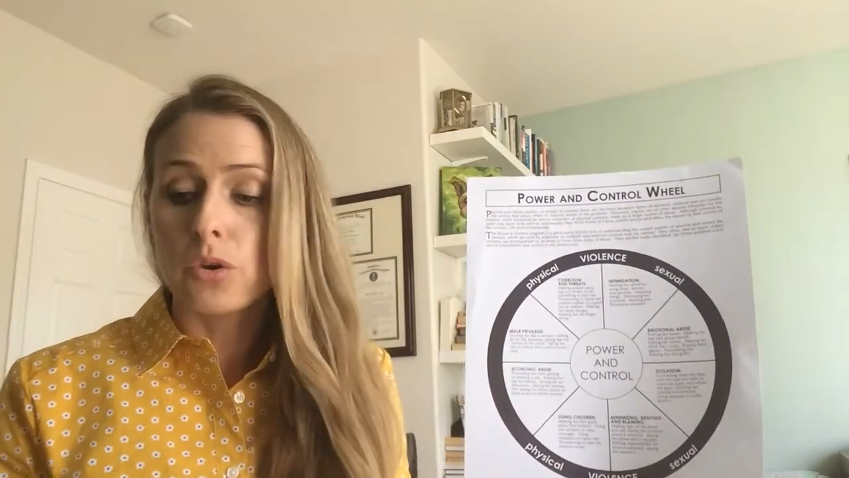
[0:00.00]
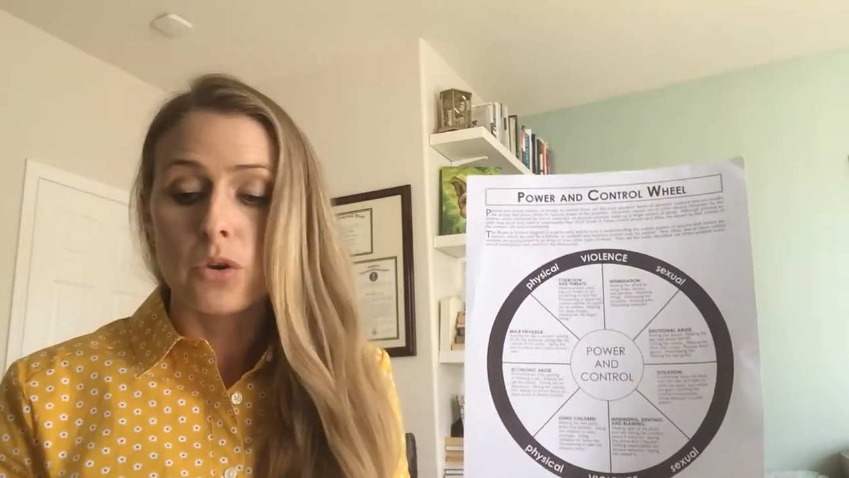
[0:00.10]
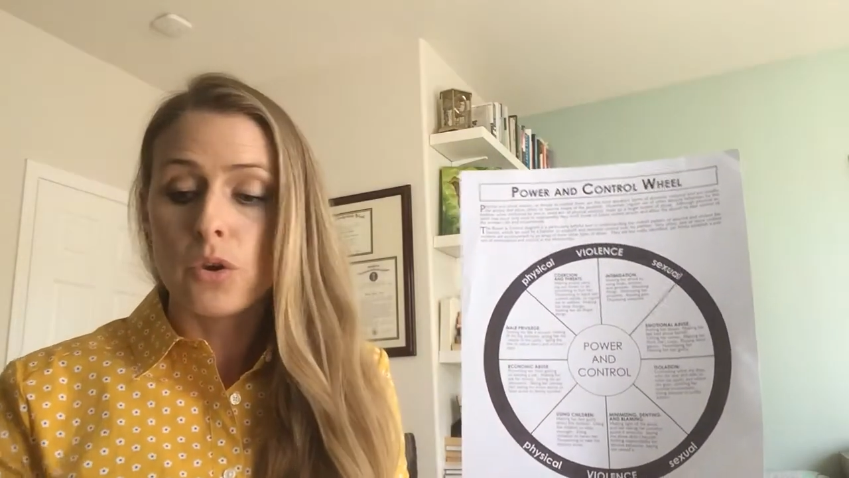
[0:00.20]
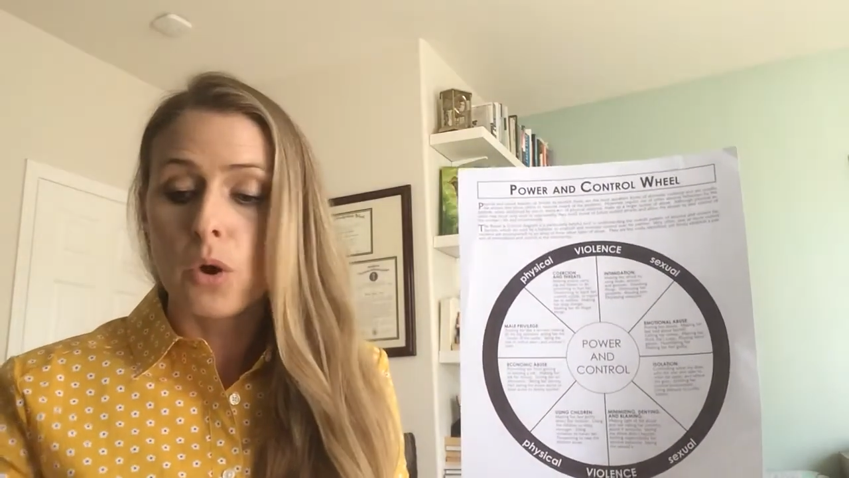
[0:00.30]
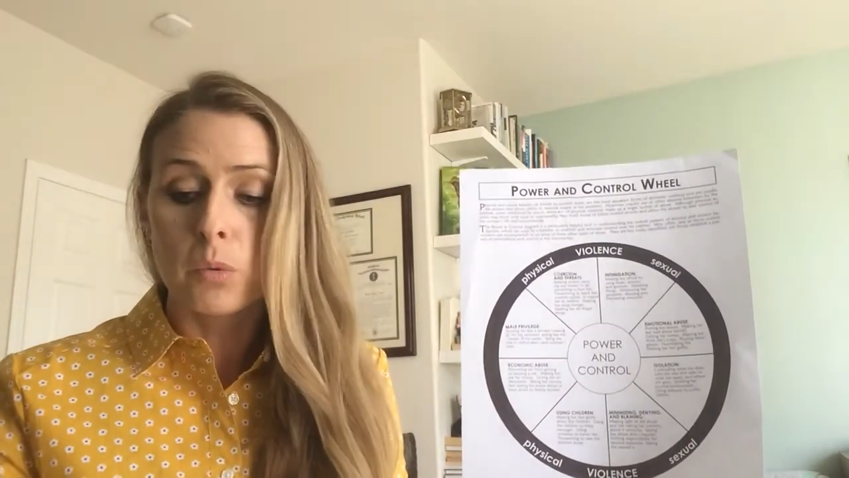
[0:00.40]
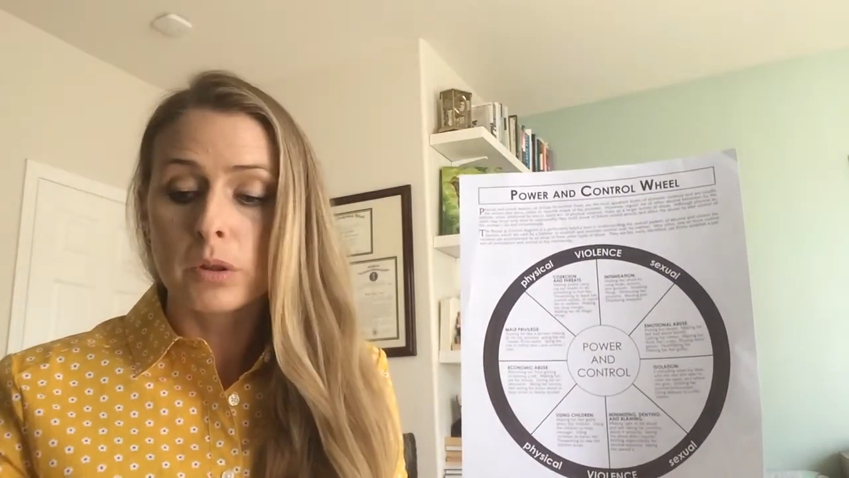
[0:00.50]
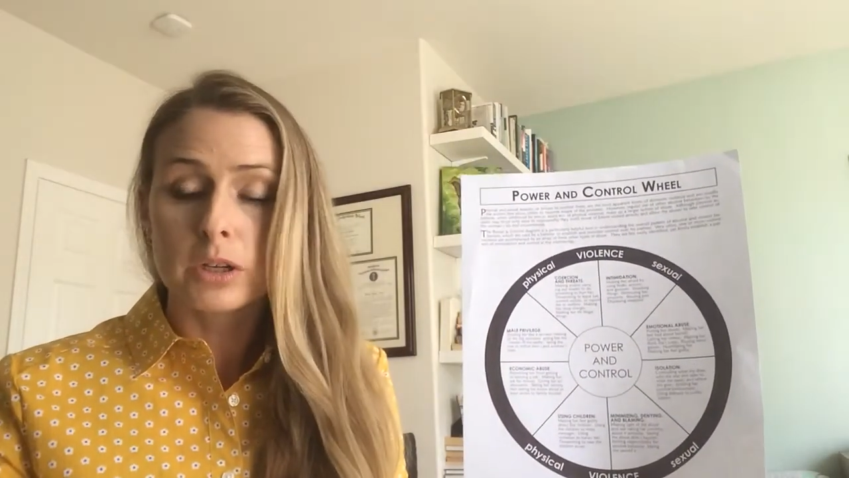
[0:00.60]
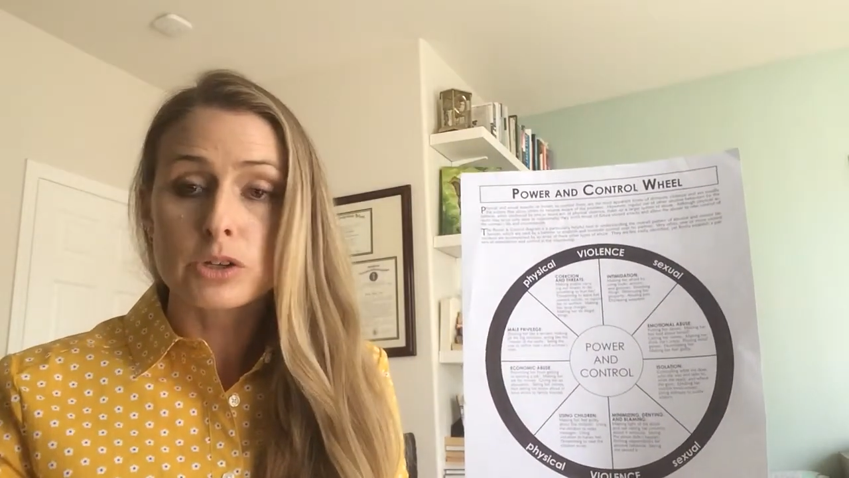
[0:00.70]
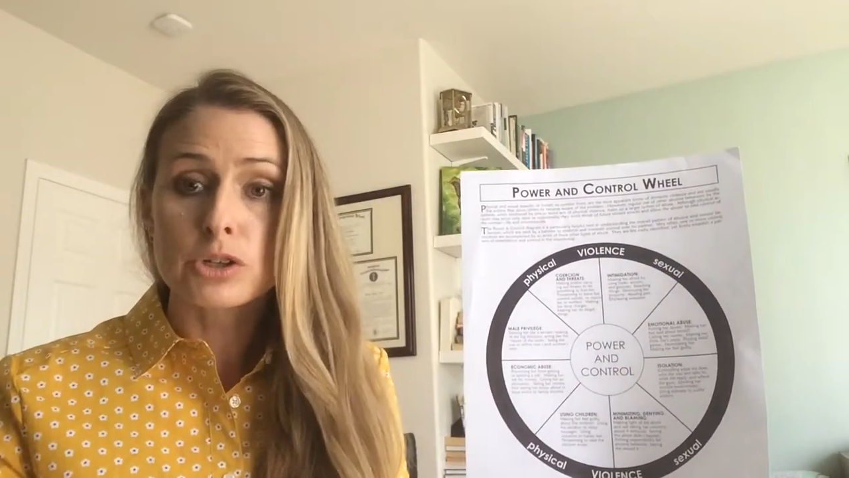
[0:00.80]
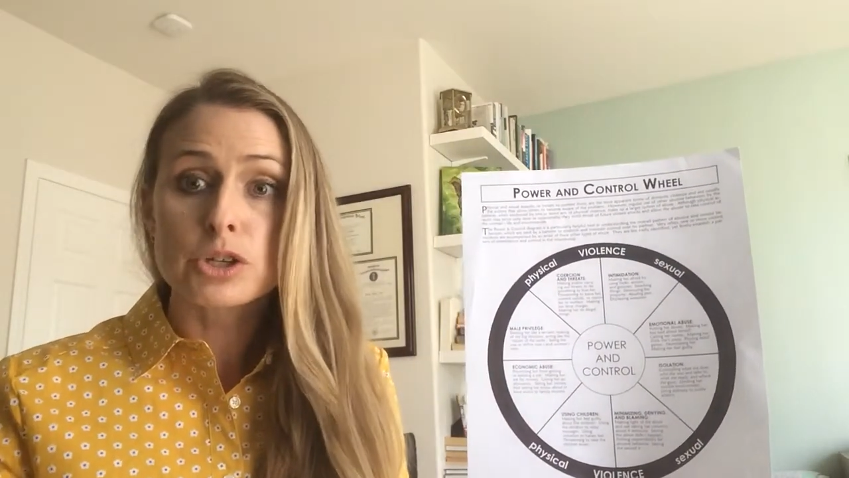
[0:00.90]
no
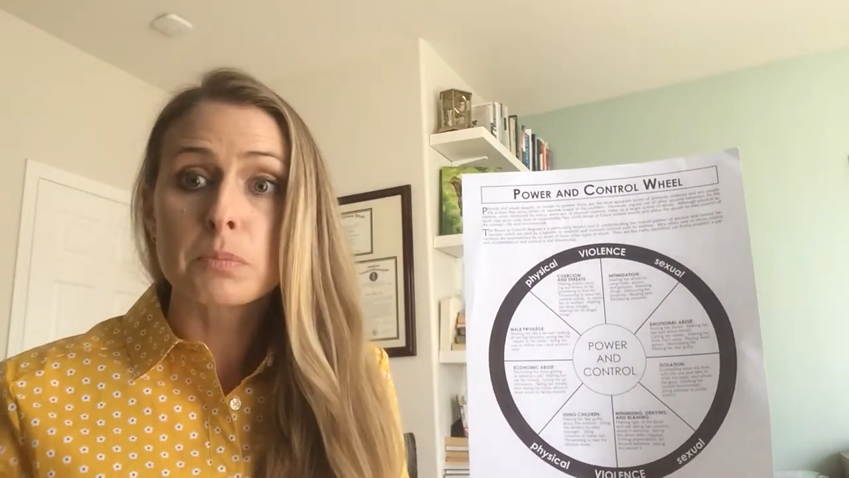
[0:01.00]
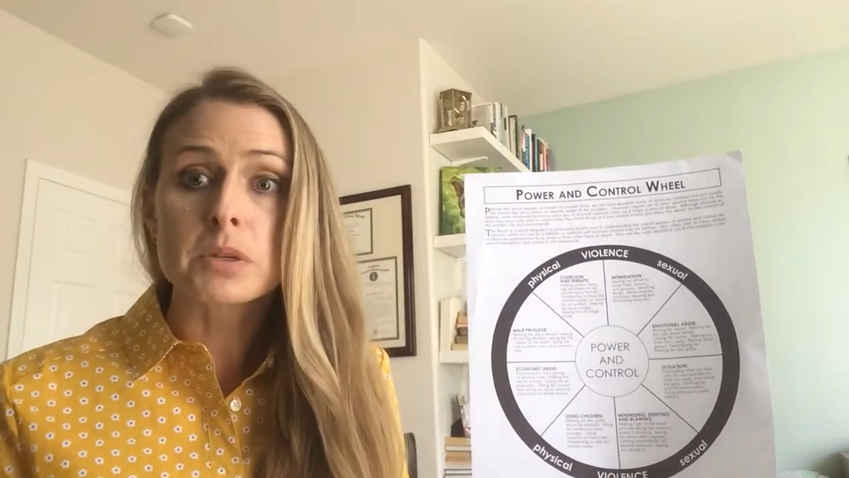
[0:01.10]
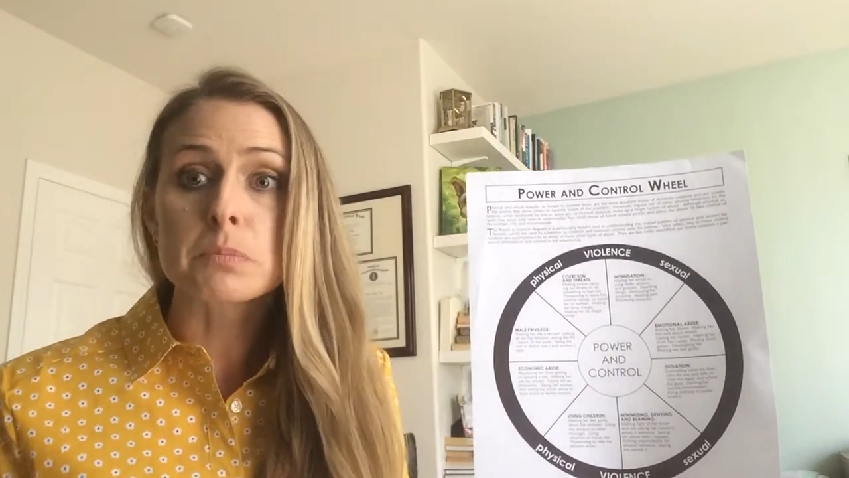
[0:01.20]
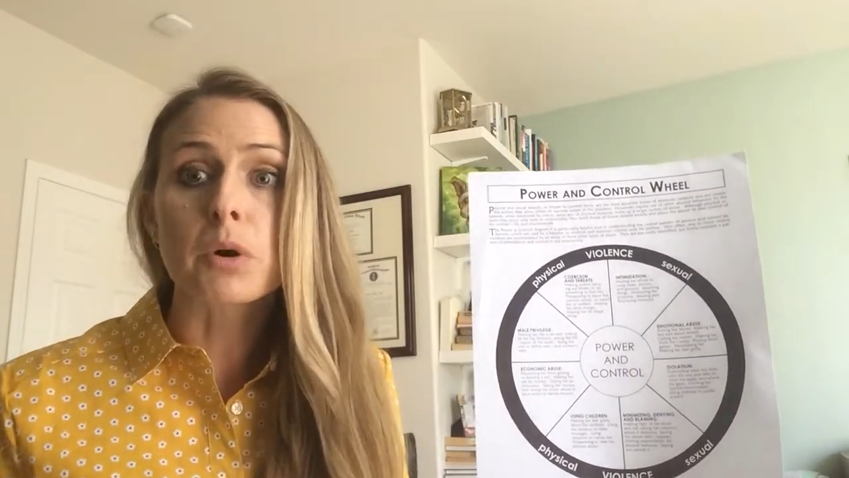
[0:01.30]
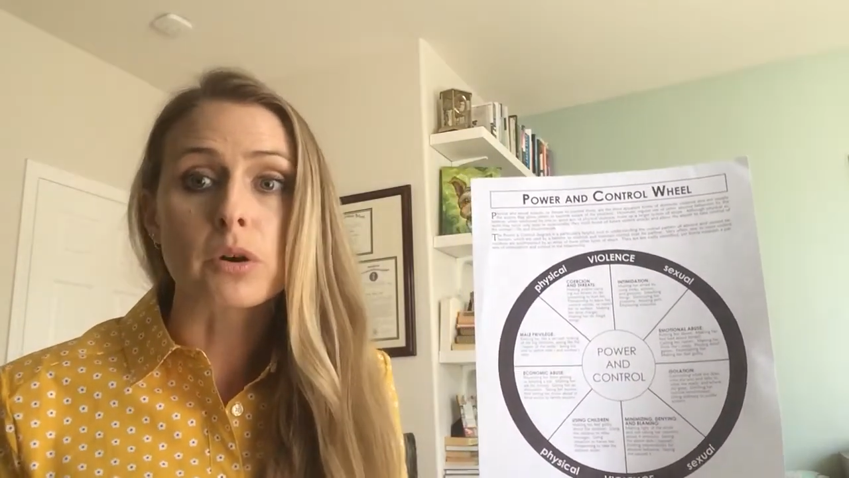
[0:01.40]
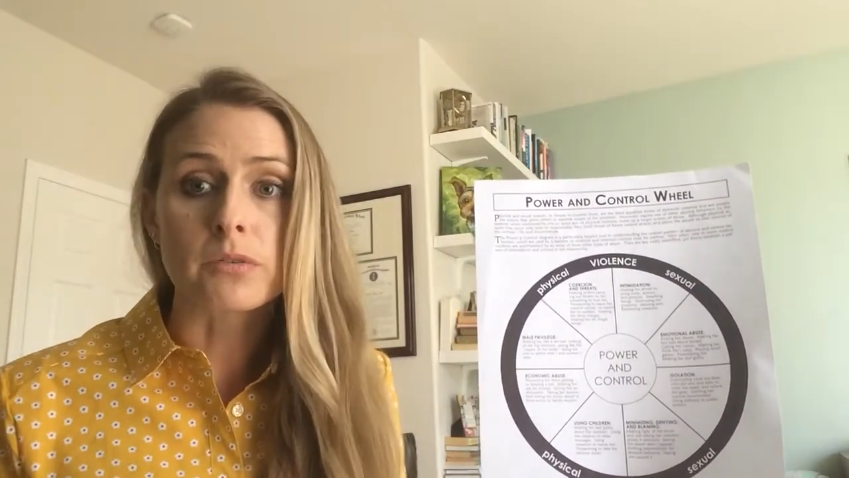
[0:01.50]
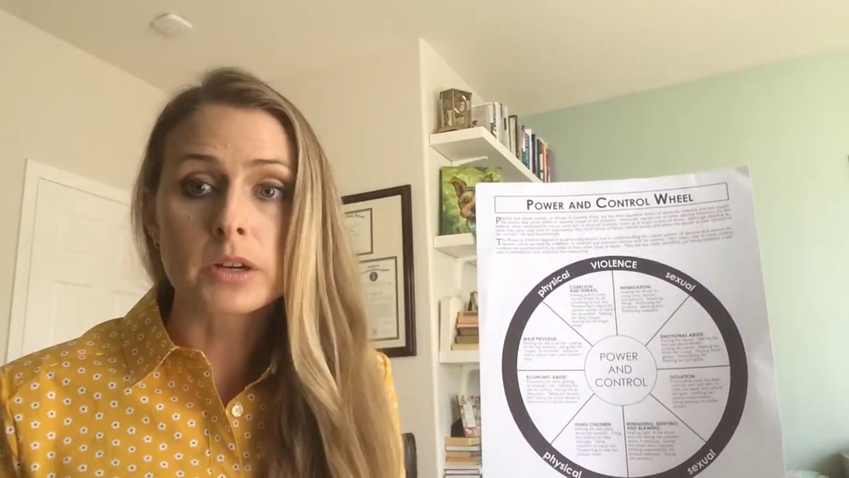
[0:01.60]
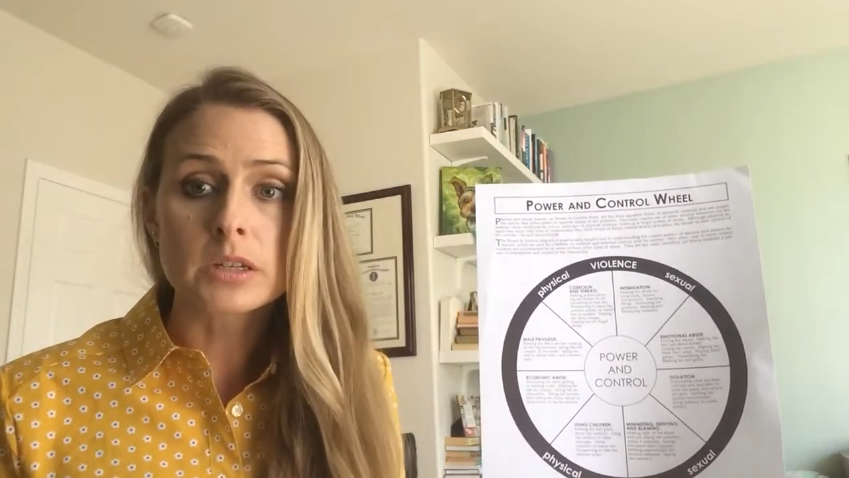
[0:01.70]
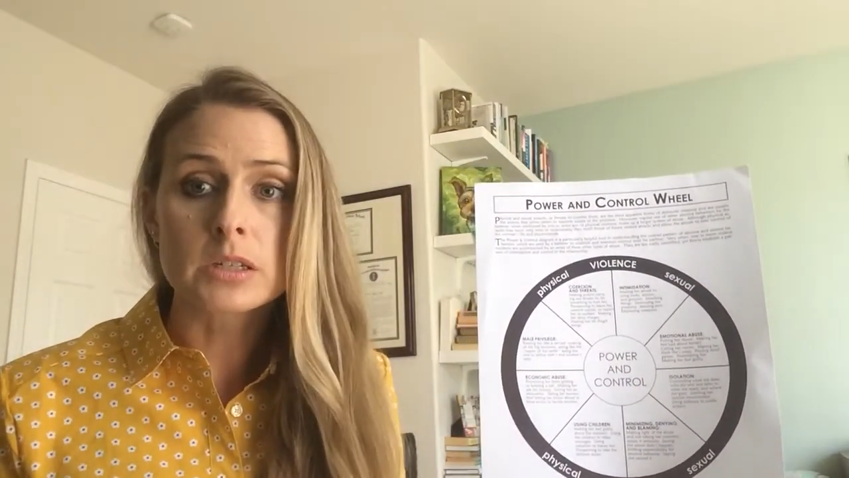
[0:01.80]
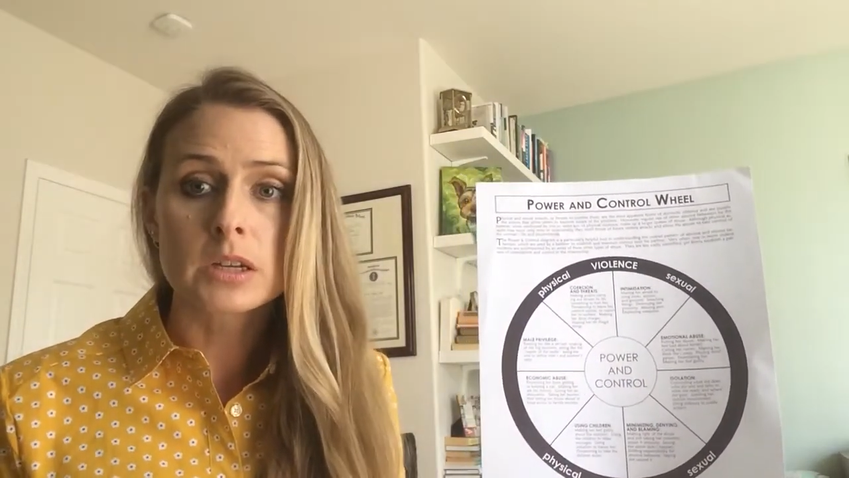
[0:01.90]
relationship is
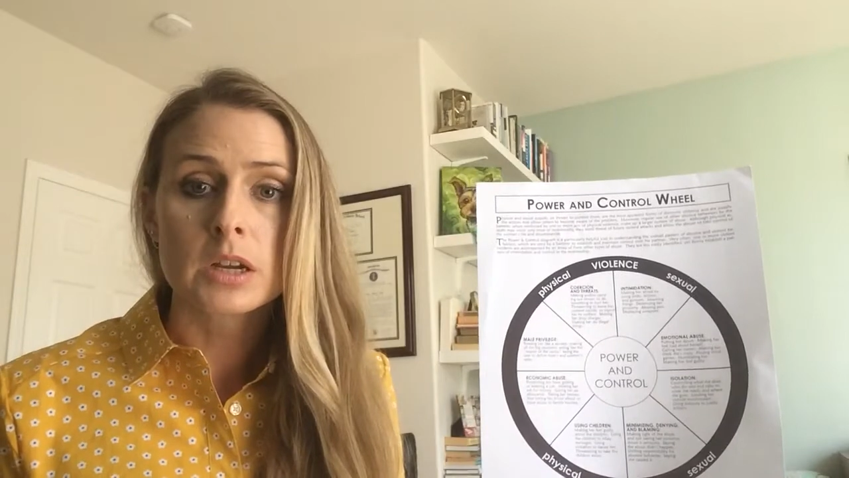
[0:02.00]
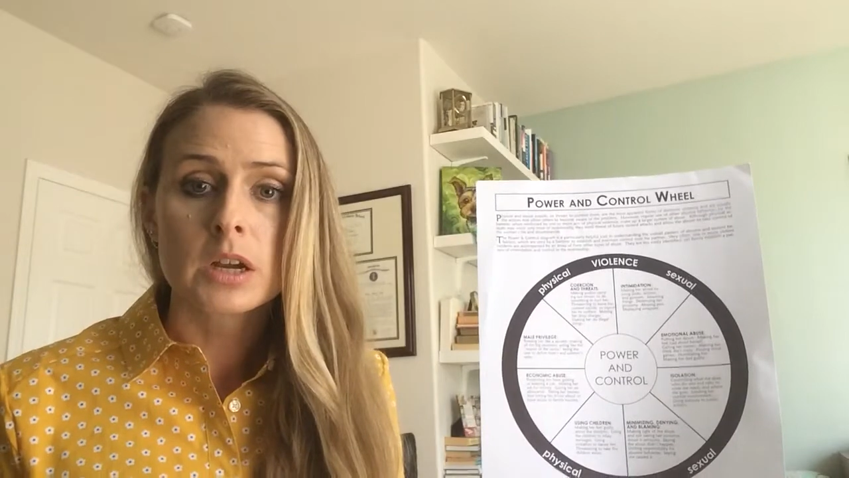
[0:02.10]
perfect.